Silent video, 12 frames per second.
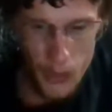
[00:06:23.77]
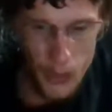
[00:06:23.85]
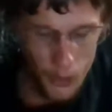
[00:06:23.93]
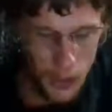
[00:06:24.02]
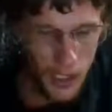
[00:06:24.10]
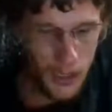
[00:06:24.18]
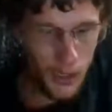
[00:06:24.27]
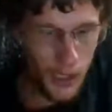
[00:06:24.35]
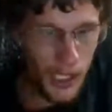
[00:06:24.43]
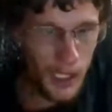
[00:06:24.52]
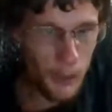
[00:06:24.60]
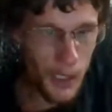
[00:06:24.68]
click the
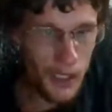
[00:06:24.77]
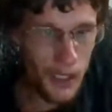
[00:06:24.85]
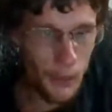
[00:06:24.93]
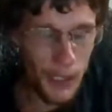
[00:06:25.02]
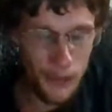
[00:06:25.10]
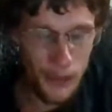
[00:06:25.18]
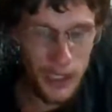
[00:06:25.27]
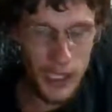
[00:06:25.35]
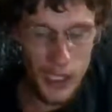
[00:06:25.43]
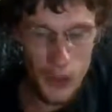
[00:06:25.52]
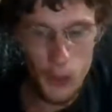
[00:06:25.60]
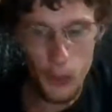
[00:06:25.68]
like button on my
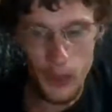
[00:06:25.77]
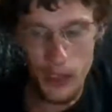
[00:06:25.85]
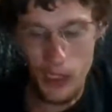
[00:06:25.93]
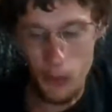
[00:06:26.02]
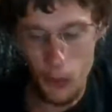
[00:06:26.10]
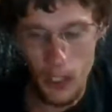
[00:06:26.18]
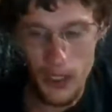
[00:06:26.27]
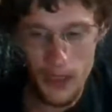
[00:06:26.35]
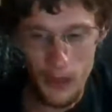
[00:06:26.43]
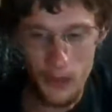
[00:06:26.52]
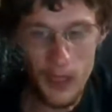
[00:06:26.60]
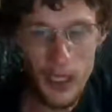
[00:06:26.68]
videos when they watch
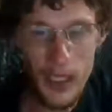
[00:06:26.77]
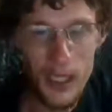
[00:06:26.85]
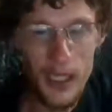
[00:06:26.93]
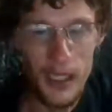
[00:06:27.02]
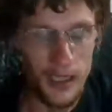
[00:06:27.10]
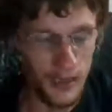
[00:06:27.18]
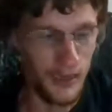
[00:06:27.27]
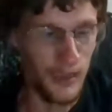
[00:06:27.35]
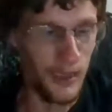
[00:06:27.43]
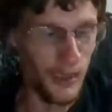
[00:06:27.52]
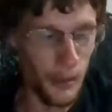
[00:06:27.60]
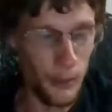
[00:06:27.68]
them,
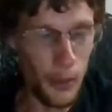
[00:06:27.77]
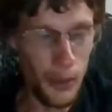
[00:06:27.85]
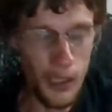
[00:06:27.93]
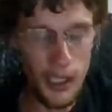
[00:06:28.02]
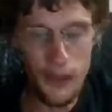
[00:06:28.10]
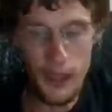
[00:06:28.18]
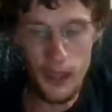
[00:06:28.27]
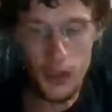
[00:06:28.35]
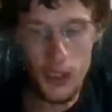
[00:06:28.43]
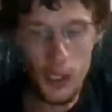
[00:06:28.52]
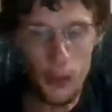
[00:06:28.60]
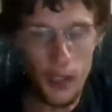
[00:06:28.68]
the more likely
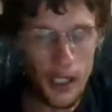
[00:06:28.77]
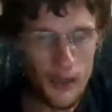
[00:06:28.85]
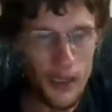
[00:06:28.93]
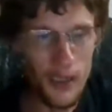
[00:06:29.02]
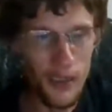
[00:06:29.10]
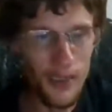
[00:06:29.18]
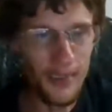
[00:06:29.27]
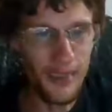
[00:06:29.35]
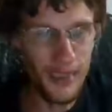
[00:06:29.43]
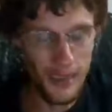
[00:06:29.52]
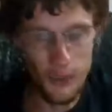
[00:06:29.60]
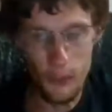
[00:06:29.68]
YouTube
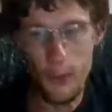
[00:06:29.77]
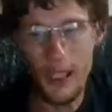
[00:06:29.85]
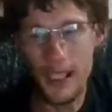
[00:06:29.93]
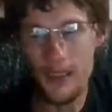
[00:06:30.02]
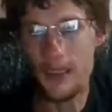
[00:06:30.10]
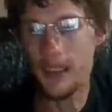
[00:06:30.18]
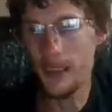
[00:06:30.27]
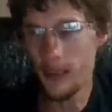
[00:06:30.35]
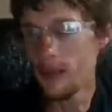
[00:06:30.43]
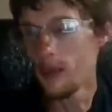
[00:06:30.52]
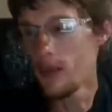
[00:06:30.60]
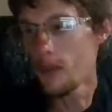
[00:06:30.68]
will actually
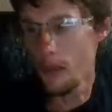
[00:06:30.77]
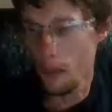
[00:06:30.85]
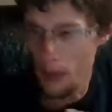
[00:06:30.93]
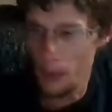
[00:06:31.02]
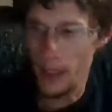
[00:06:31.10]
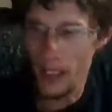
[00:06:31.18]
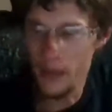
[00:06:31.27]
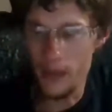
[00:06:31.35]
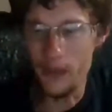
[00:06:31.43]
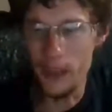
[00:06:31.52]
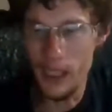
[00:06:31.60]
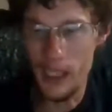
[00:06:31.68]
promote the
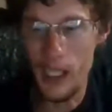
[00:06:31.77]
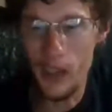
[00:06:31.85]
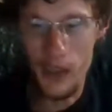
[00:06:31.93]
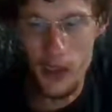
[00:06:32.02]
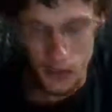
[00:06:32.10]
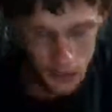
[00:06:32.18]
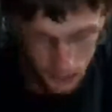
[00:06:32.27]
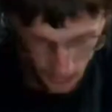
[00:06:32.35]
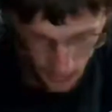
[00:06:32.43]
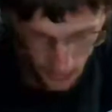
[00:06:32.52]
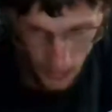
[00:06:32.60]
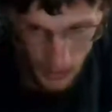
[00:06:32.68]
videos,
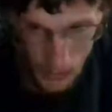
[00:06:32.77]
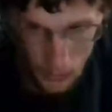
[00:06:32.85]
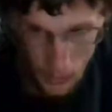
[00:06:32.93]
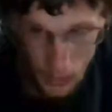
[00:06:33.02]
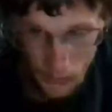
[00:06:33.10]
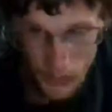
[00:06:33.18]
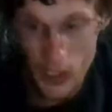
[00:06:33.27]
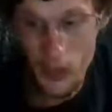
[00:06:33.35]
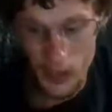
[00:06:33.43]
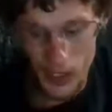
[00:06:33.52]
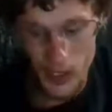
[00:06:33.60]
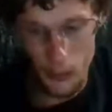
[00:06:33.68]
the more
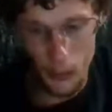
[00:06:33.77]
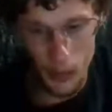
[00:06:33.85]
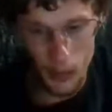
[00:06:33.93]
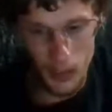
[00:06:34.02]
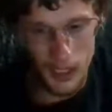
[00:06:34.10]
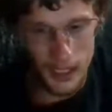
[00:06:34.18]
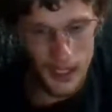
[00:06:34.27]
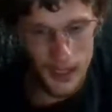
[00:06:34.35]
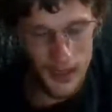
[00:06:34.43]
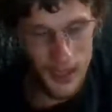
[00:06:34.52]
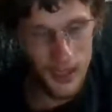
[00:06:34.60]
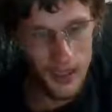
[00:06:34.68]
views and the more
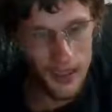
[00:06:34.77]
likes.